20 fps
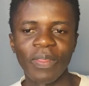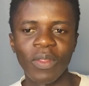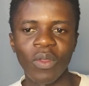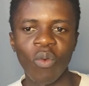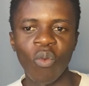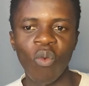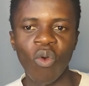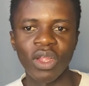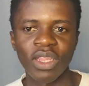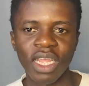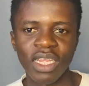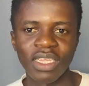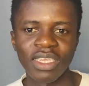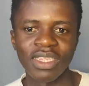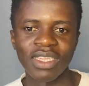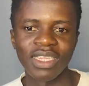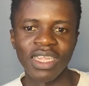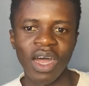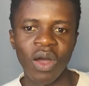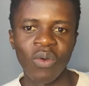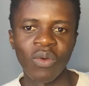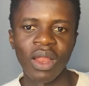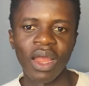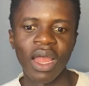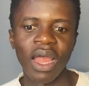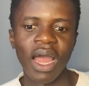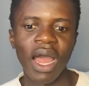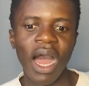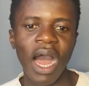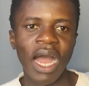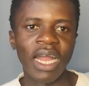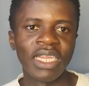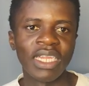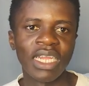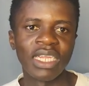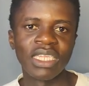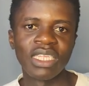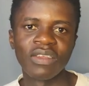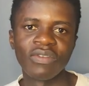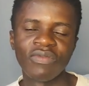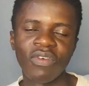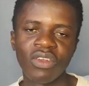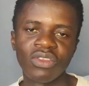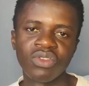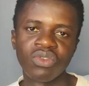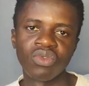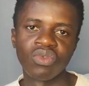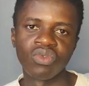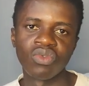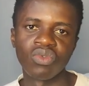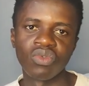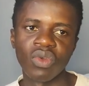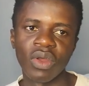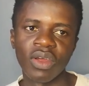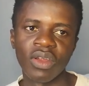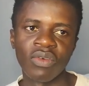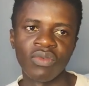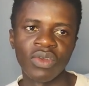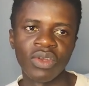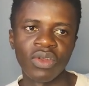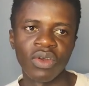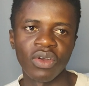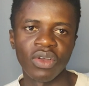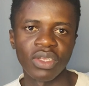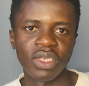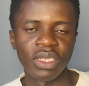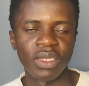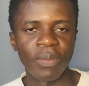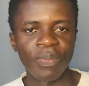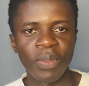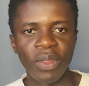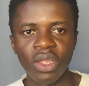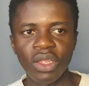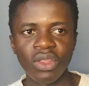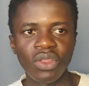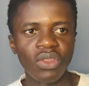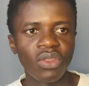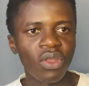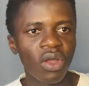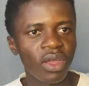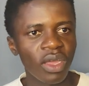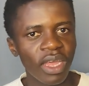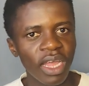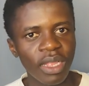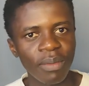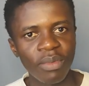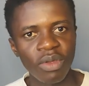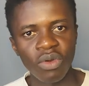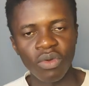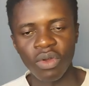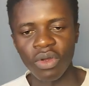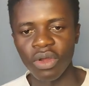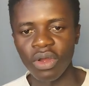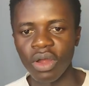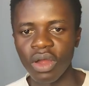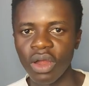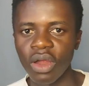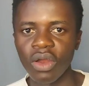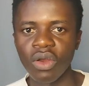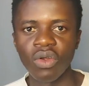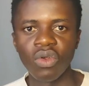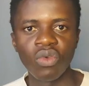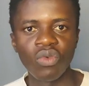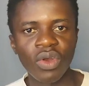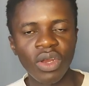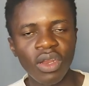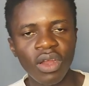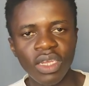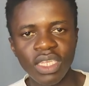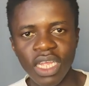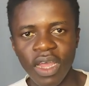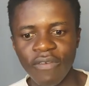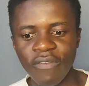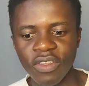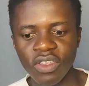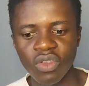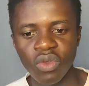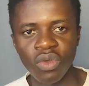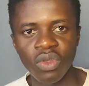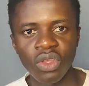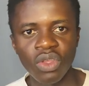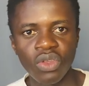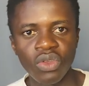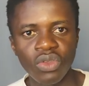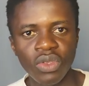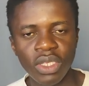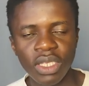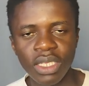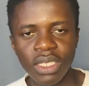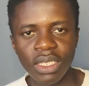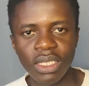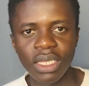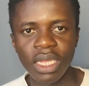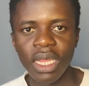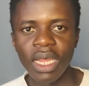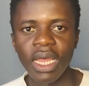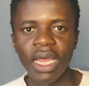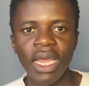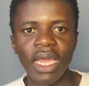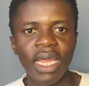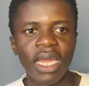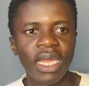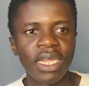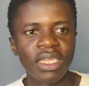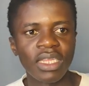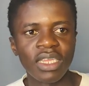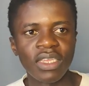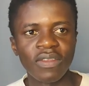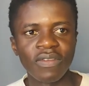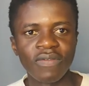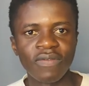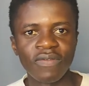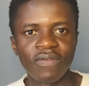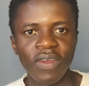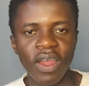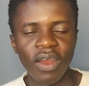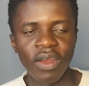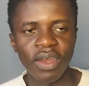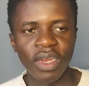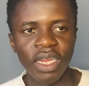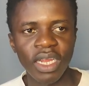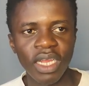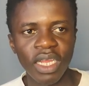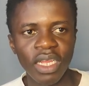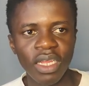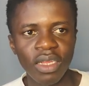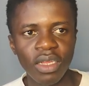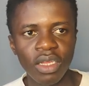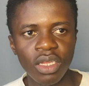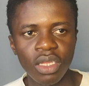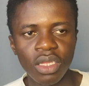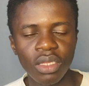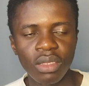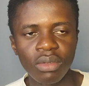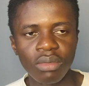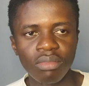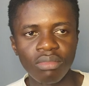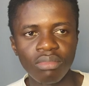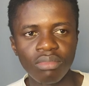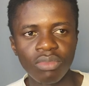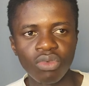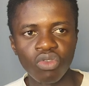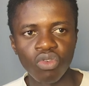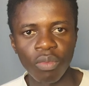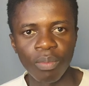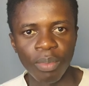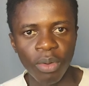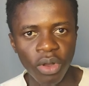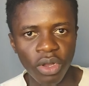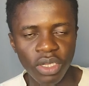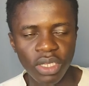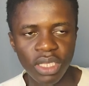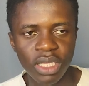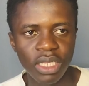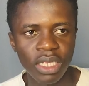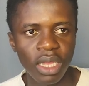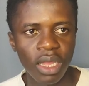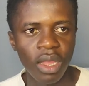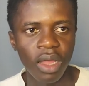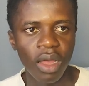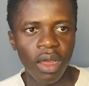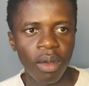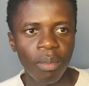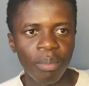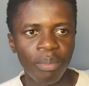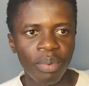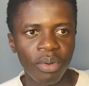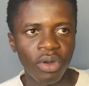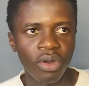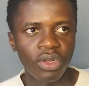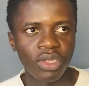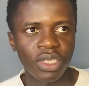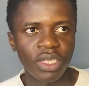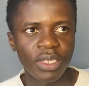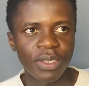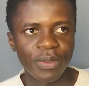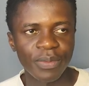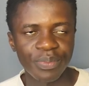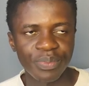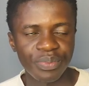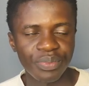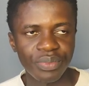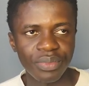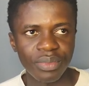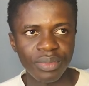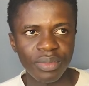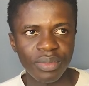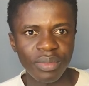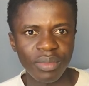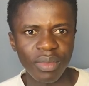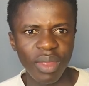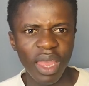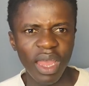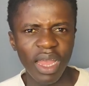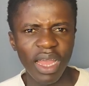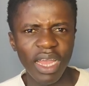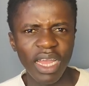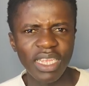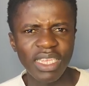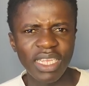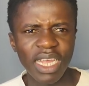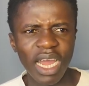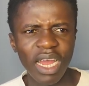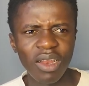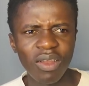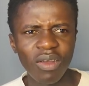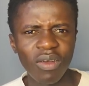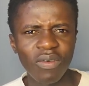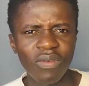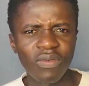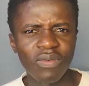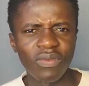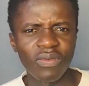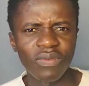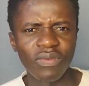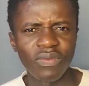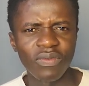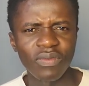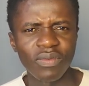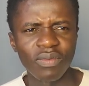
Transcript: watered it down and then default to a Redux. Don't get me wrong, Redux has its own uses. It is very robust, but it's kind of